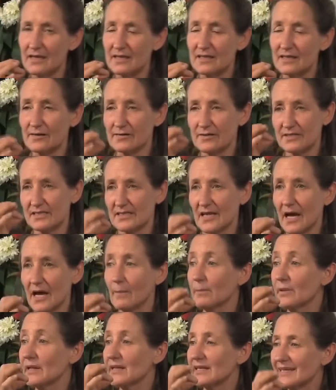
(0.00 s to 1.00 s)
there are
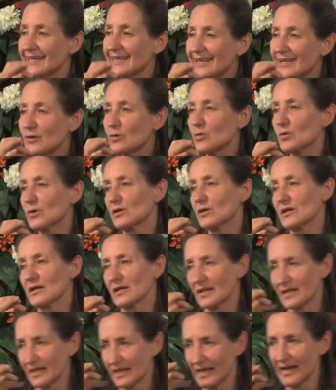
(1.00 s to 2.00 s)

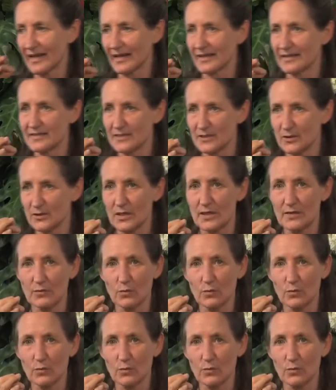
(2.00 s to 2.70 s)
sublingual glands